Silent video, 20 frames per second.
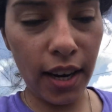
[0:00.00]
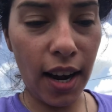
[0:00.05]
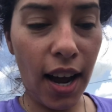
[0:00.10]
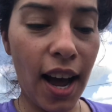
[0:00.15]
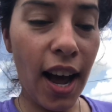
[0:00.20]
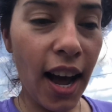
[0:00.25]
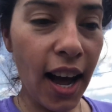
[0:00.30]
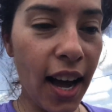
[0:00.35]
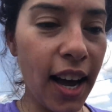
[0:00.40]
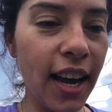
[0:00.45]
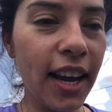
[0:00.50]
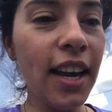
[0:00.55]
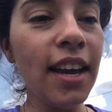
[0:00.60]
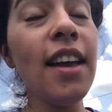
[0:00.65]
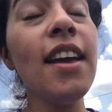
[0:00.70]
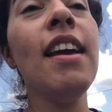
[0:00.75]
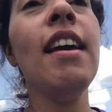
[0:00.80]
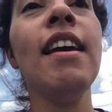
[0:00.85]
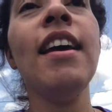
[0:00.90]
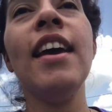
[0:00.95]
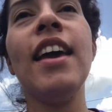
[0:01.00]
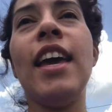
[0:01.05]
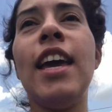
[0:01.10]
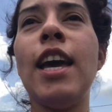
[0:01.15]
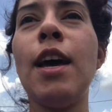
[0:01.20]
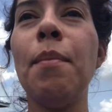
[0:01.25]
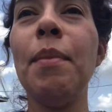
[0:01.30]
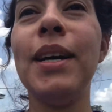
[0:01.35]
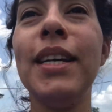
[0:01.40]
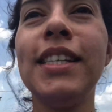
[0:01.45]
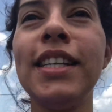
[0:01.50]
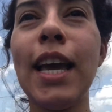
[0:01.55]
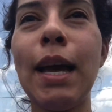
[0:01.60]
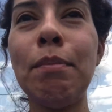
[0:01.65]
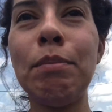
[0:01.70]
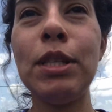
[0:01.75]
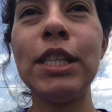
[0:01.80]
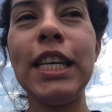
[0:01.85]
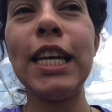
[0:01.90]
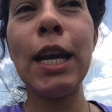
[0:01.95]
I am
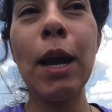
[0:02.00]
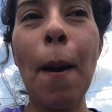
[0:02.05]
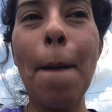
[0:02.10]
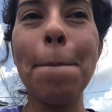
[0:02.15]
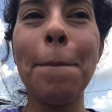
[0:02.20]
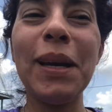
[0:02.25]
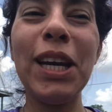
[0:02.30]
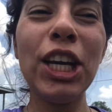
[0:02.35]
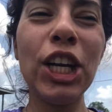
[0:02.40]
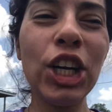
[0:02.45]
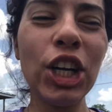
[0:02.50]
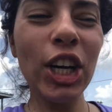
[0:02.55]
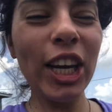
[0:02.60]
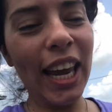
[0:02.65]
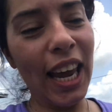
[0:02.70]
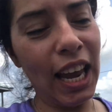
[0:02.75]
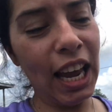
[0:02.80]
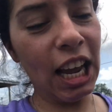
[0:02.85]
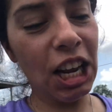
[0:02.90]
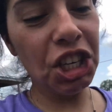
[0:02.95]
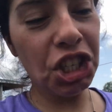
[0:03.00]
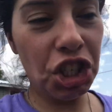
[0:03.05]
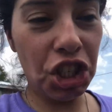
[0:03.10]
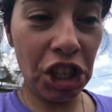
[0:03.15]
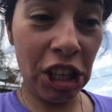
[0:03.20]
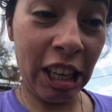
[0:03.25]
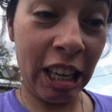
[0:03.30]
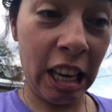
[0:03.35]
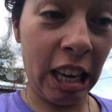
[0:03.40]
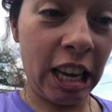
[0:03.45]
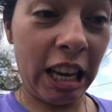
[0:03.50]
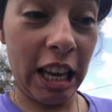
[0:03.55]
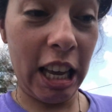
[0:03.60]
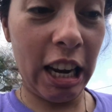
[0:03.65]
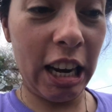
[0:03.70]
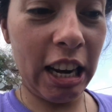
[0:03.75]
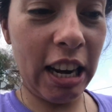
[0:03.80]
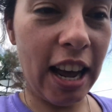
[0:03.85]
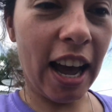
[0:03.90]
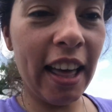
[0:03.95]
attempting beer can
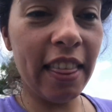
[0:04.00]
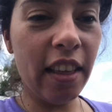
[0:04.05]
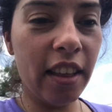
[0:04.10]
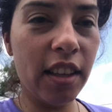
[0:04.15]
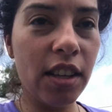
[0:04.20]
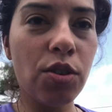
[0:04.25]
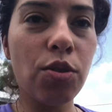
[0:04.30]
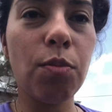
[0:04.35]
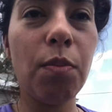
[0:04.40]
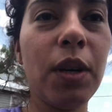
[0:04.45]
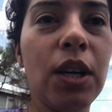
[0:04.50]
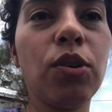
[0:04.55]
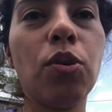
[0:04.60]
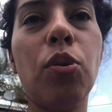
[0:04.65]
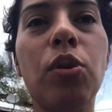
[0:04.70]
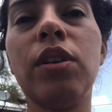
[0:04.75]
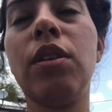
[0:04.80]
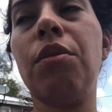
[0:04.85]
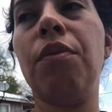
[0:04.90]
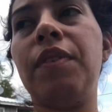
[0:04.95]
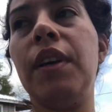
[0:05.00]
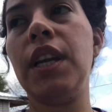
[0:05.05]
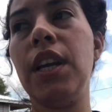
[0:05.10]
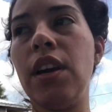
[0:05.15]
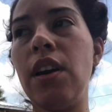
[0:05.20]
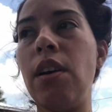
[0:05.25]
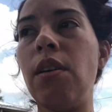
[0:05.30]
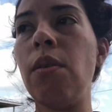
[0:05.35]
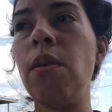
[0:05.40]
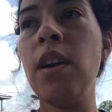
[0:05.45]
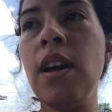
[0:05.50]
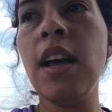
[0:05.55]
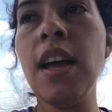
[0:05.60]
chicken. I thought this would be a cool little video.